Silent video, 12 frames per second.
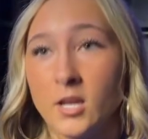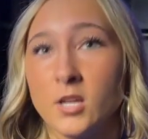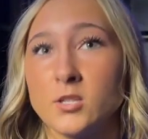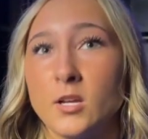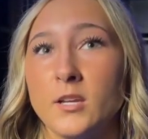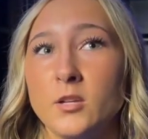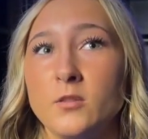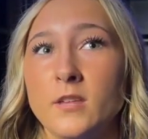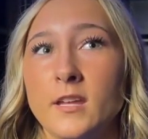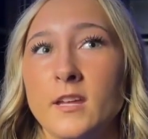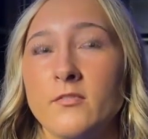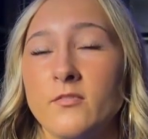So I knew
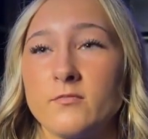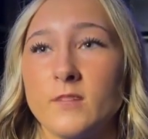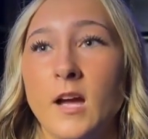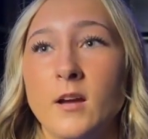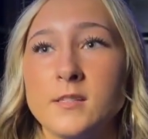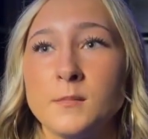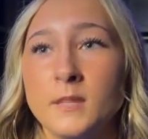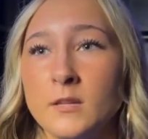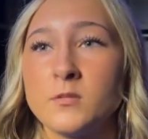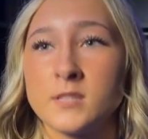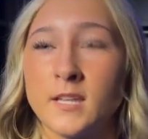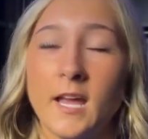that if I, something
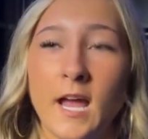was going to